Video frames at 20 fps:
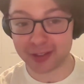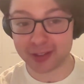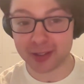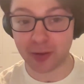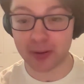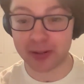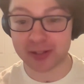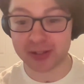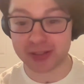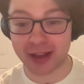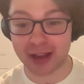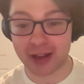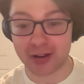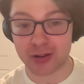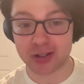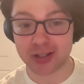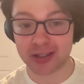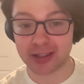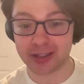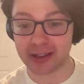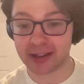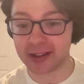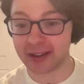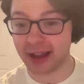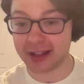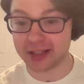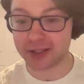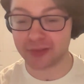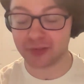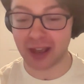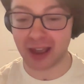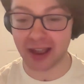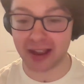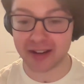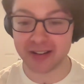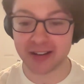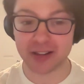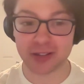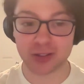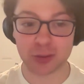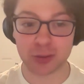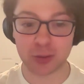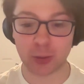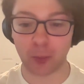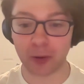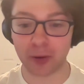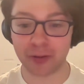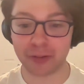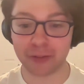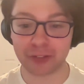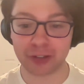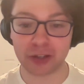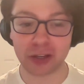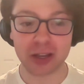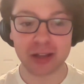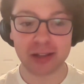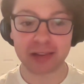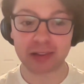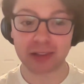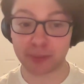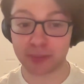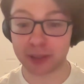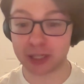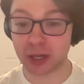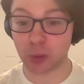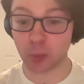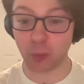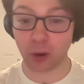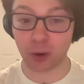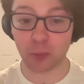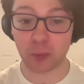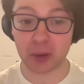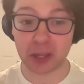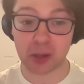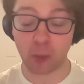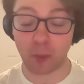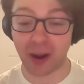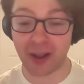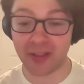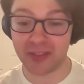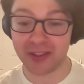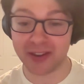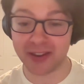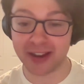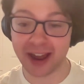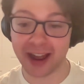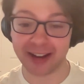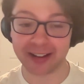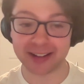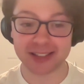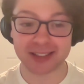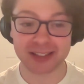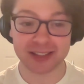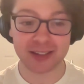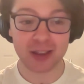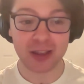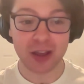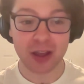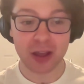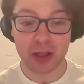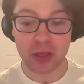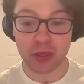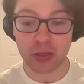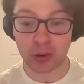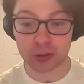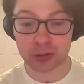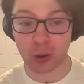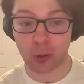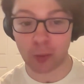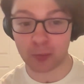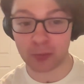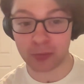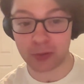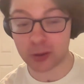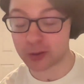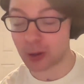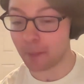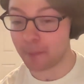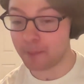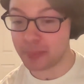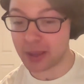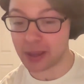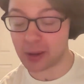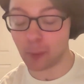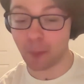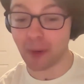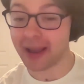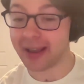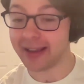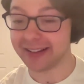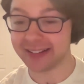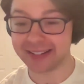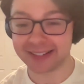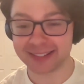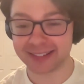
so it's not just like a Kinds of Kindness sort of limited 1 week wide the next. There's a big wait.